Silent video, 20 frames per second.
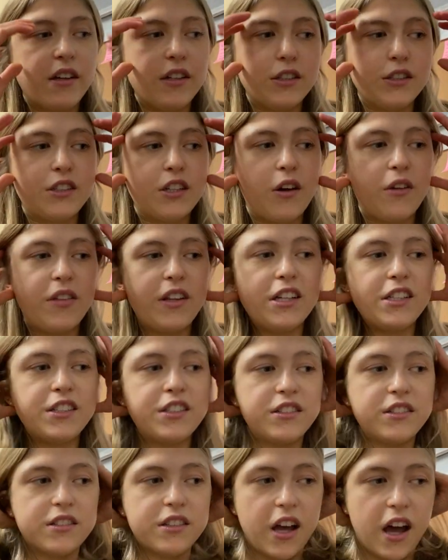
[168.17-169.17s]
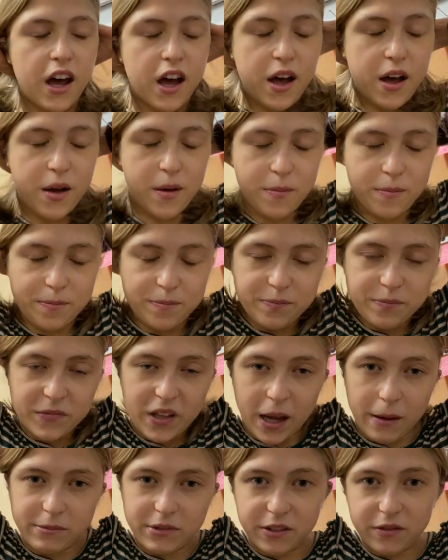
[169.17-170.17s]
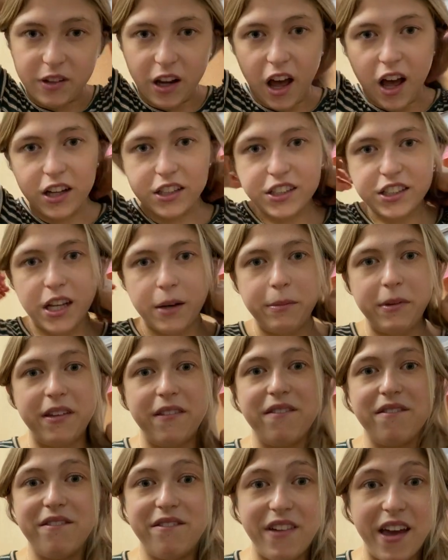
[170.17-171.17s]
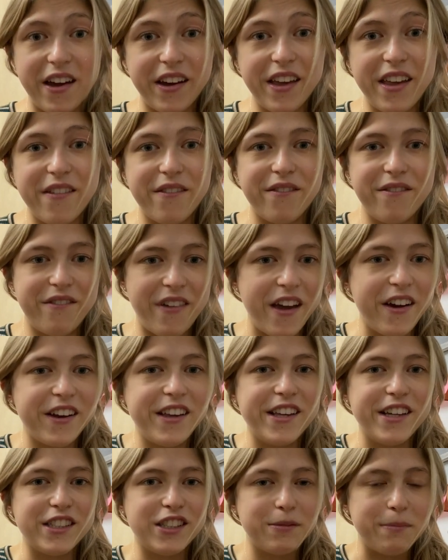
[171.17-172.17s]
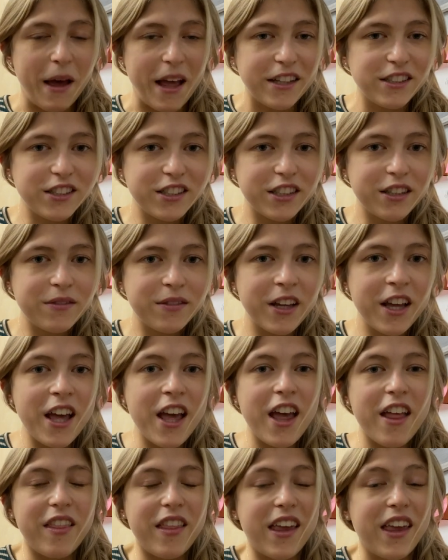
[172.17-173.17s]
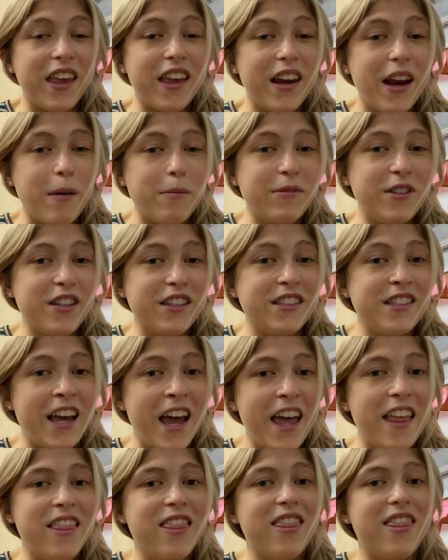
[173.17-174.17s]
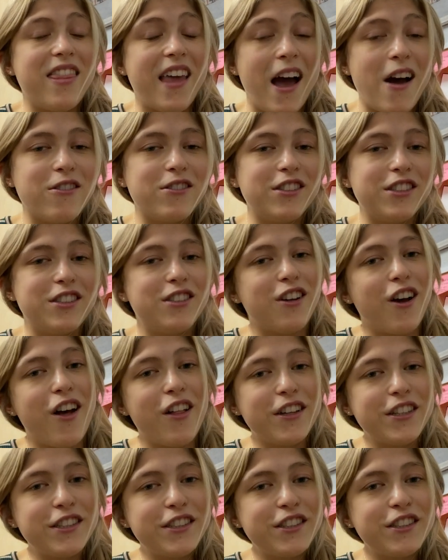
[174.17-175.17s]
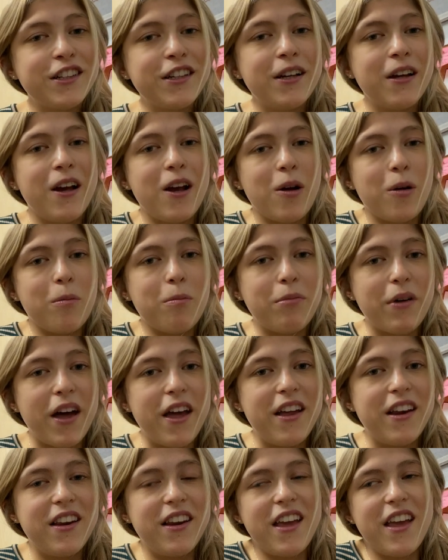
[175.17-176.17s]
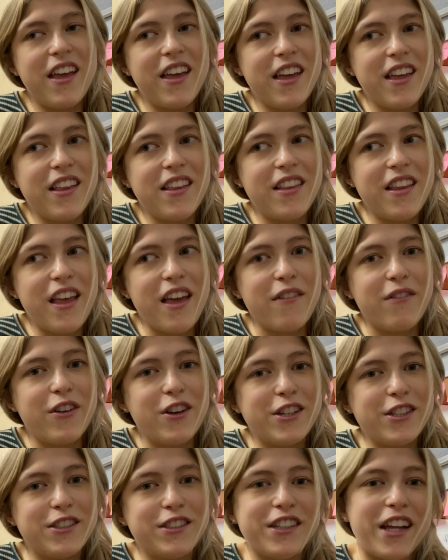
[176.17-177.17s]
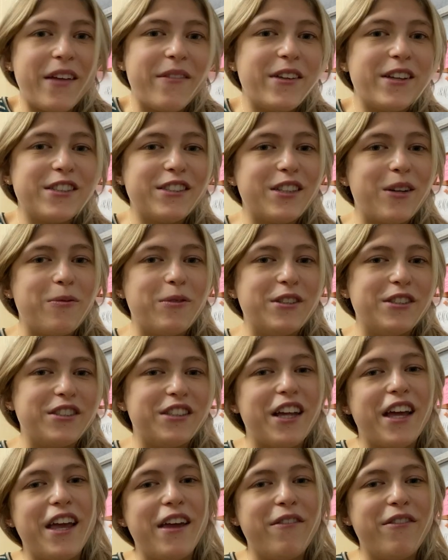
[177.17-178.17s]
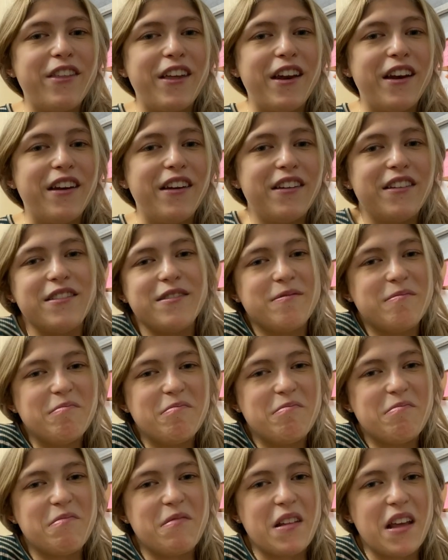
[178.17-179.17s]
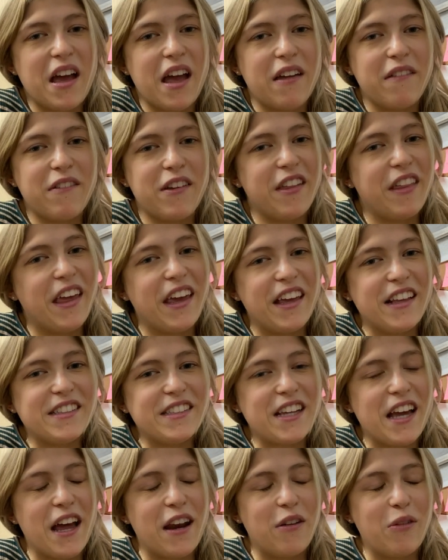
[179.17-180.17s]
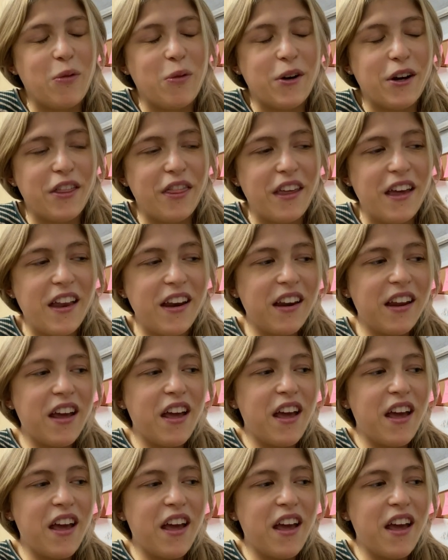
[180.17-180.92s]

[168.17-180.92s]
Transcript: So these types of dogs can be very, very expensive. They can get up to $10,000, but if you're saving someone's life, then I feel like it's kind of worth it.